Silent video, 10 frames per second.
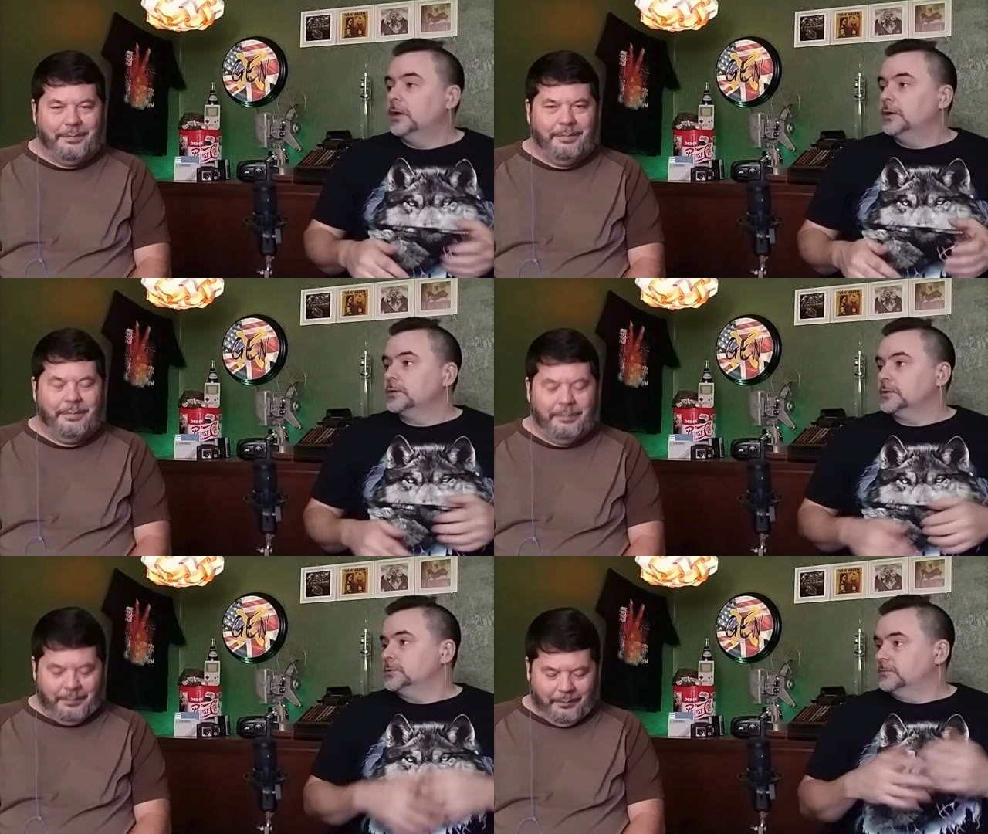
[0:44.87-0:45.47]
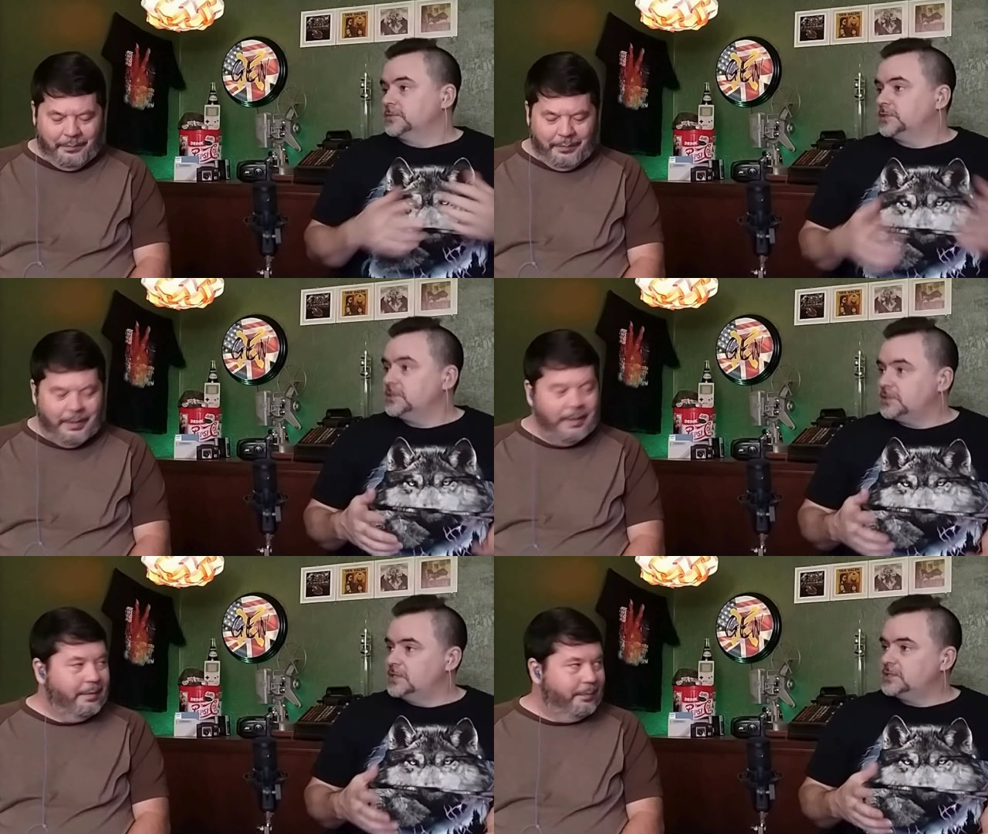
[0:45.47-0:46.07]
Speaker 1: Because obviously
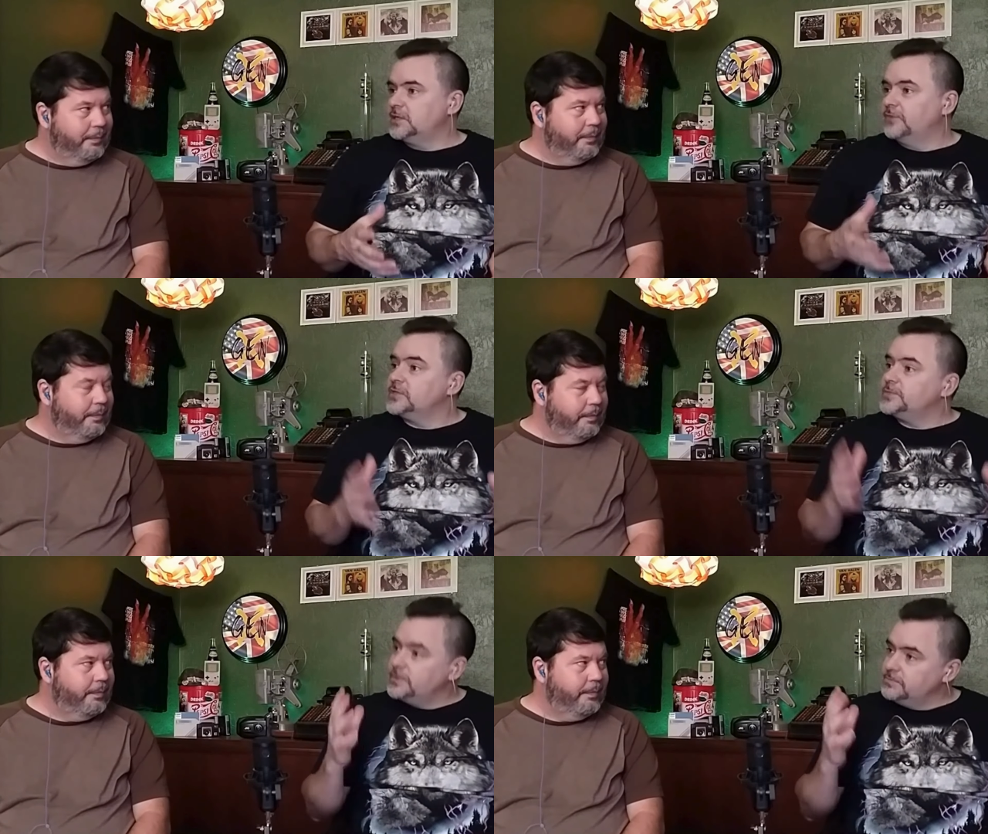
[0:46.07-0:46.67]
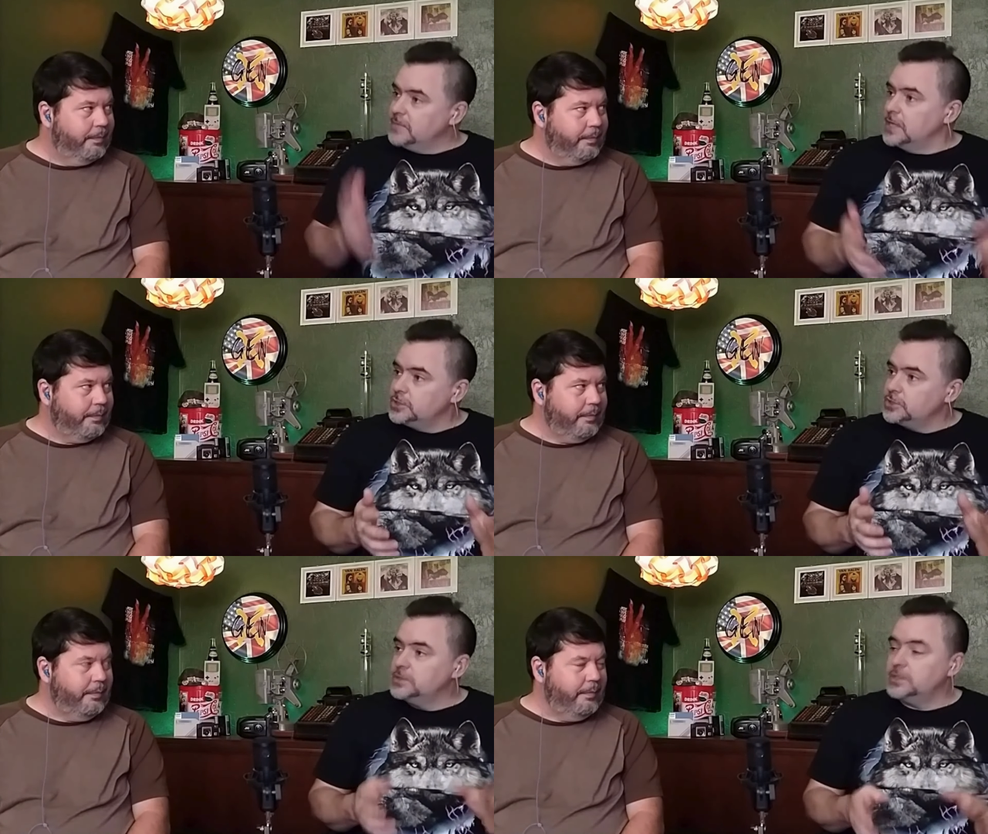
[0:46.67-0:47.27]
it's, it's stuff that's been
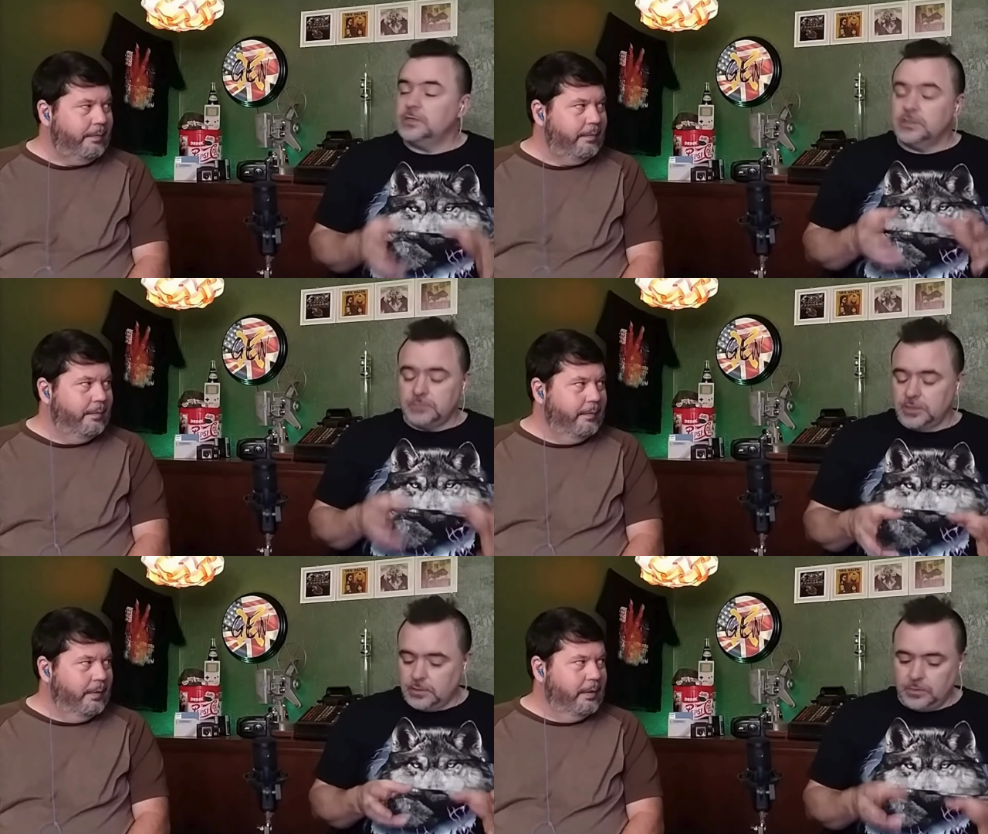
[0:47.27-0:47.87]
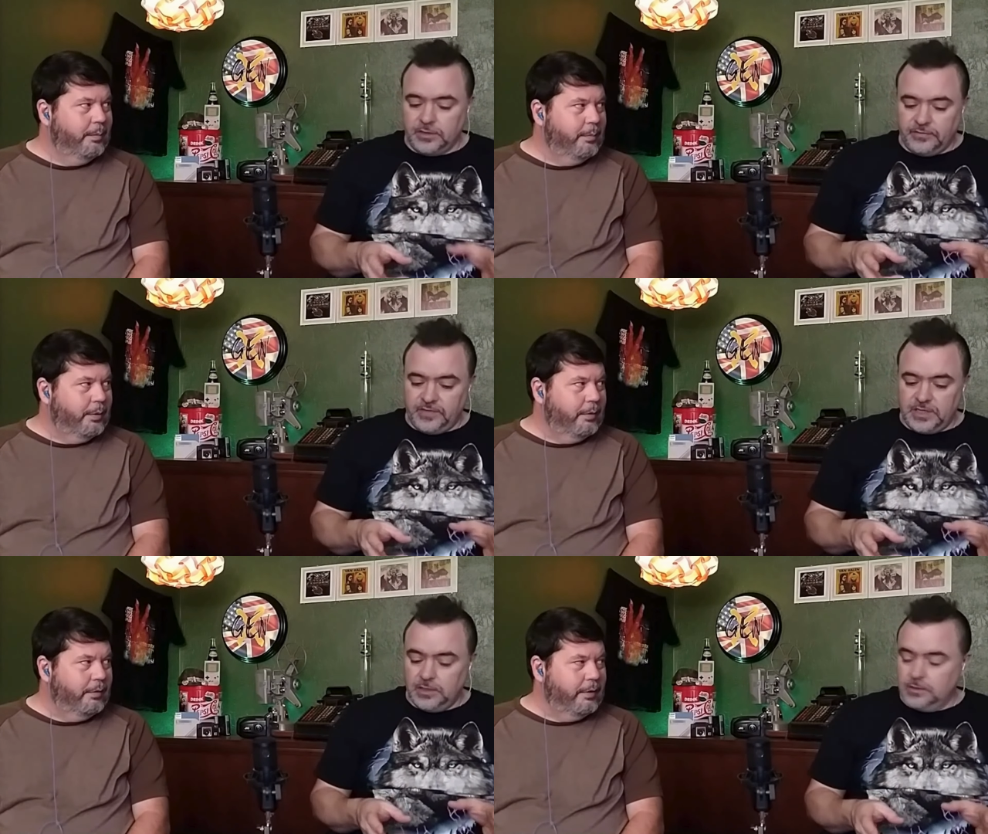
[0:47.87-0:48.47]
mentioned in, you know, other
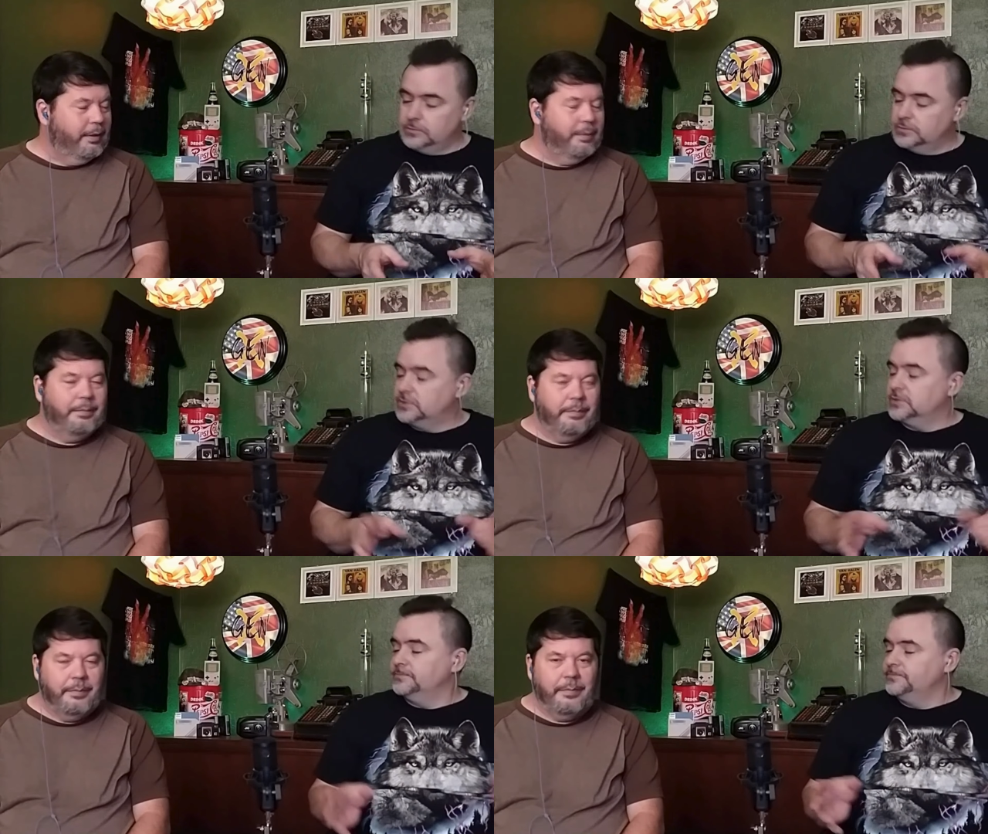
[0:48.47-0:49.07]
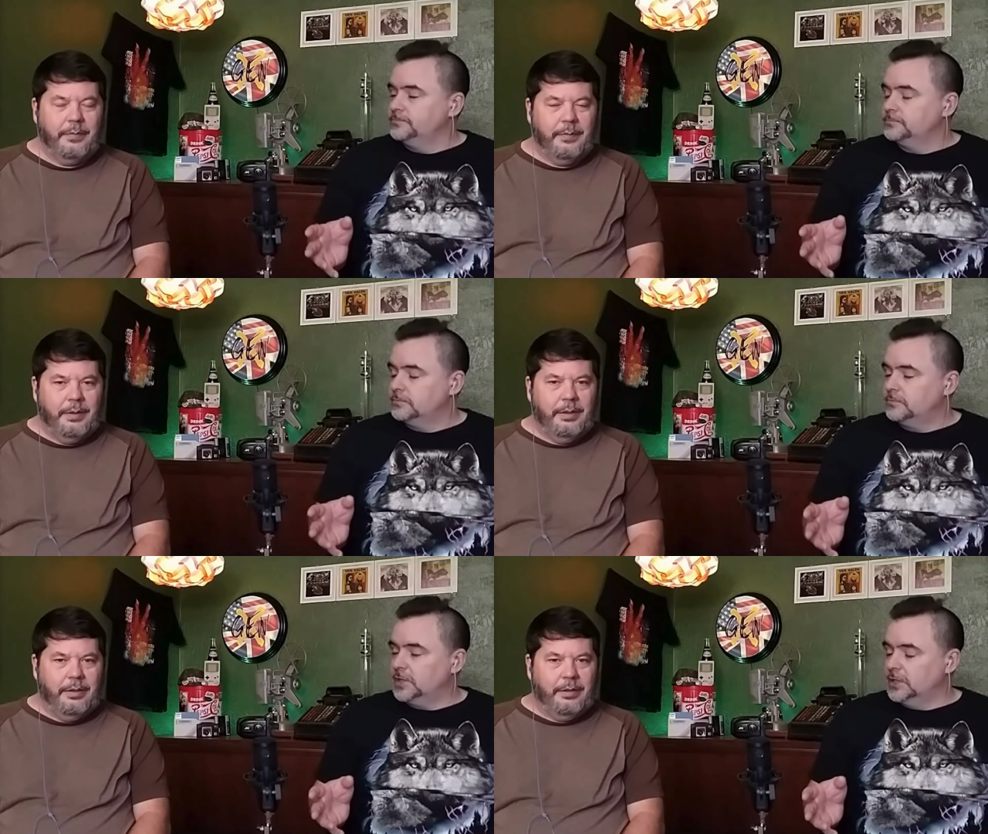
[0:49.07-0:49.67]
videos and
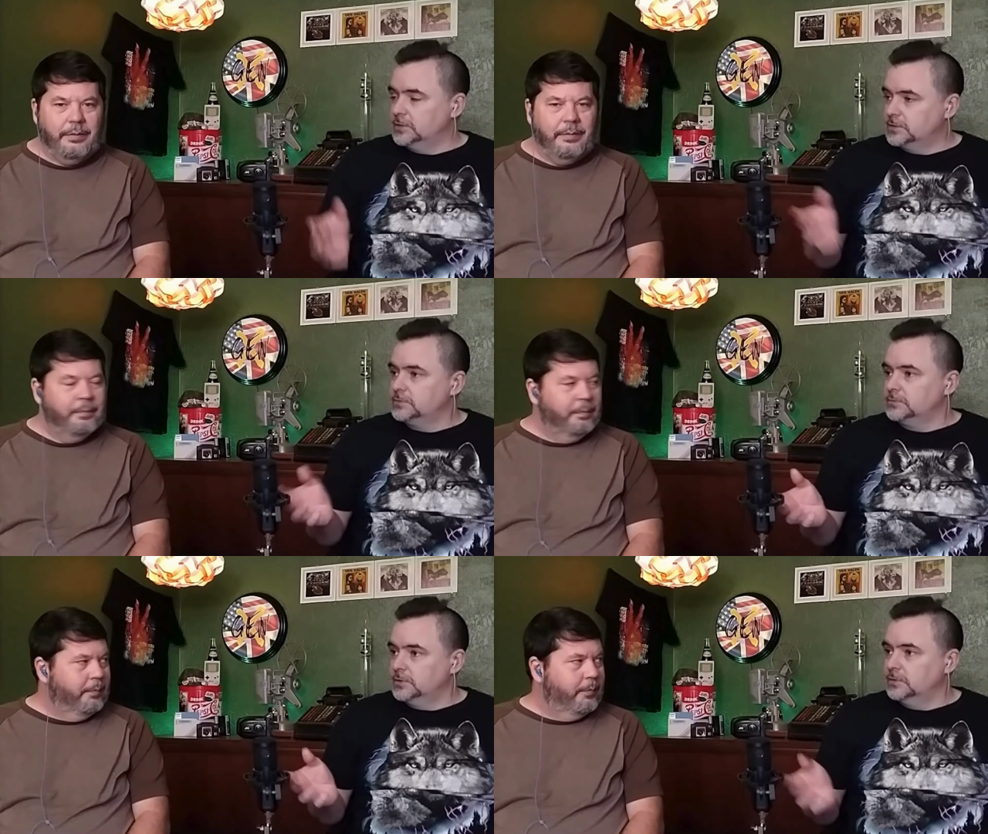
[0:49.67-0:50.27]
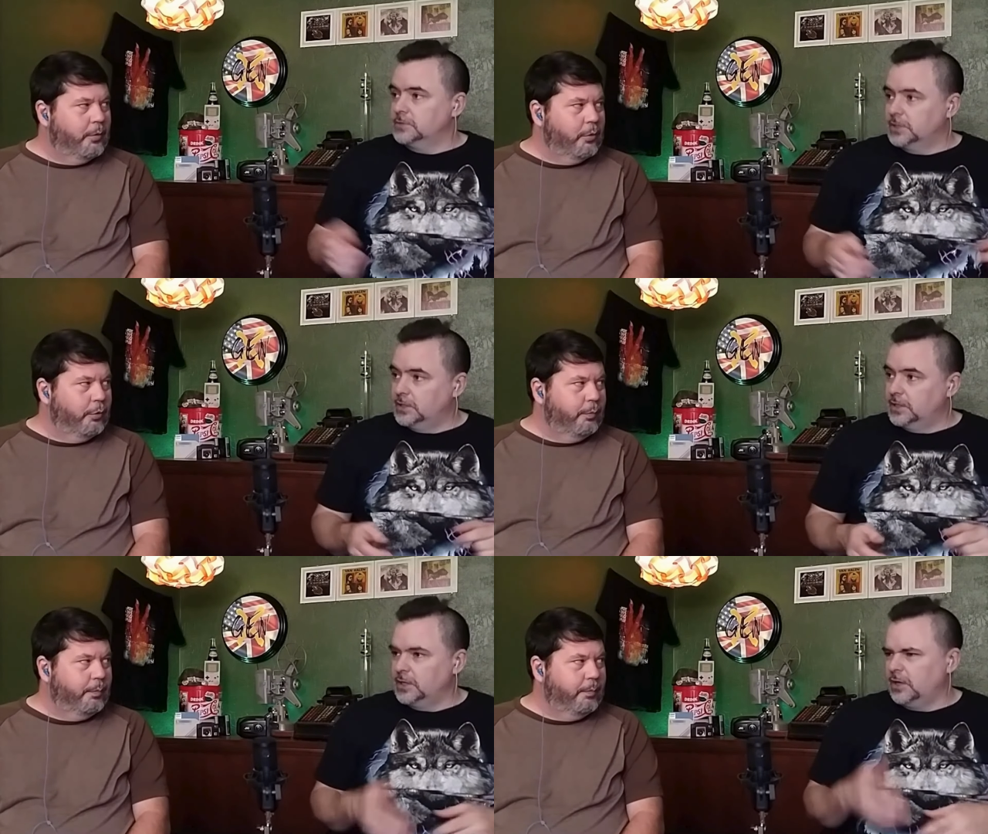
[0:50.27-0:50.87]
things, you know, something
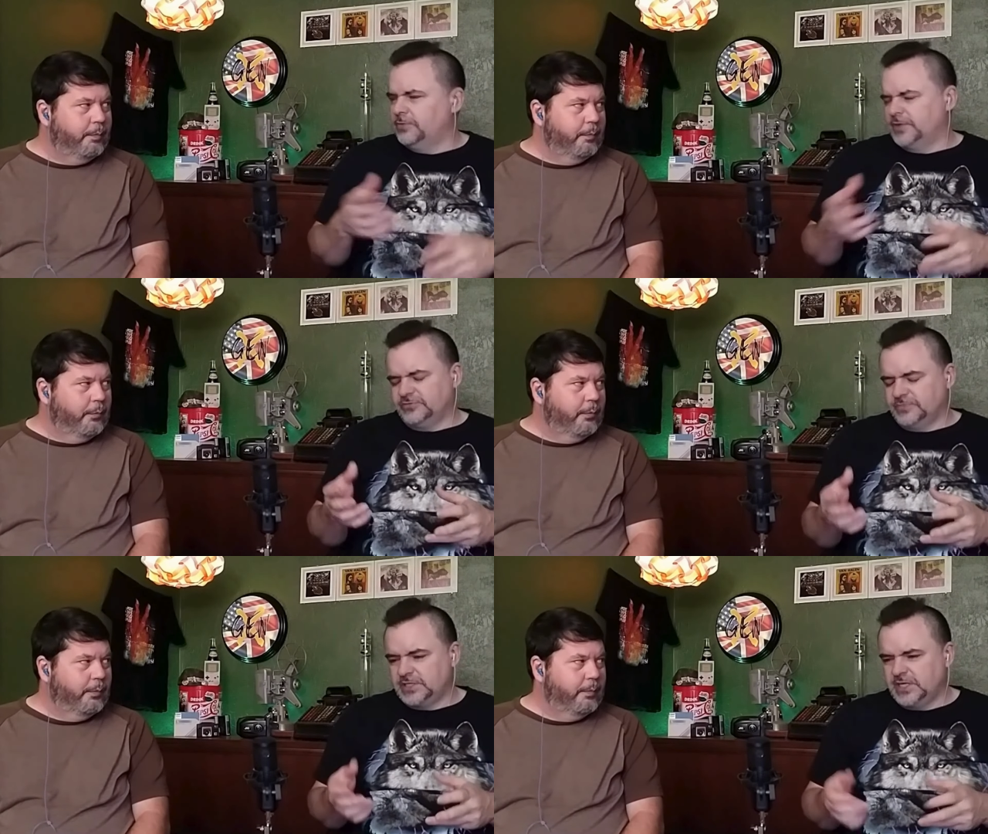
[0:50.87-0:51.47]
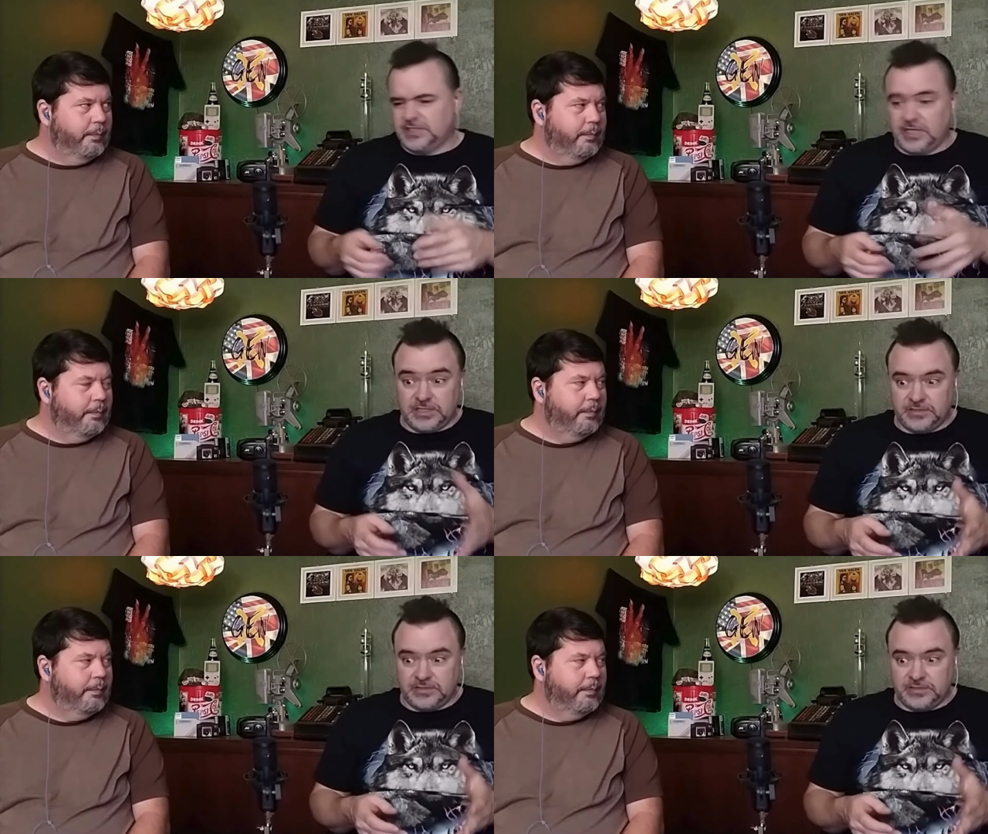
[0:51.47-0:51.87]
like, oh, things from the sixties and